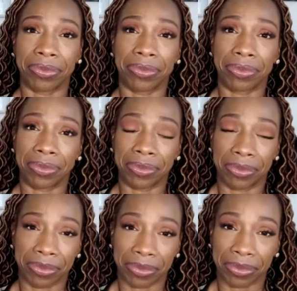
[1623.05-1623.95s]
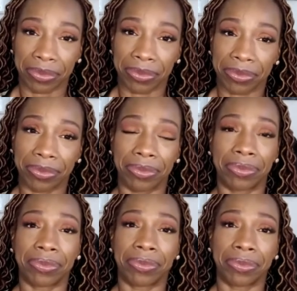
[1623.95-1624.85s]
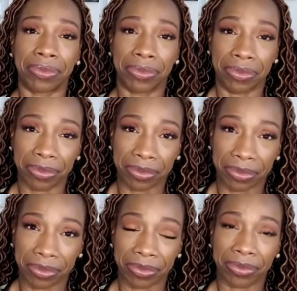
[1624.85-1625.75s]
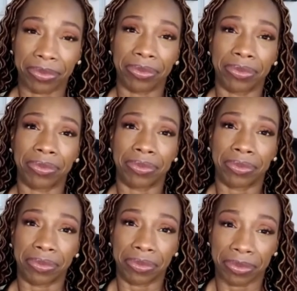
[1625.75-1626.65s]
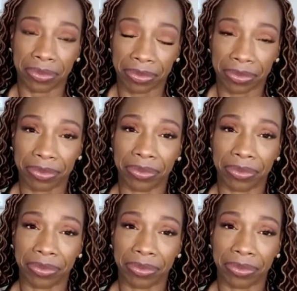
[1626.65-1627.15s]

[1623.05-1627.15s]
(not speaking)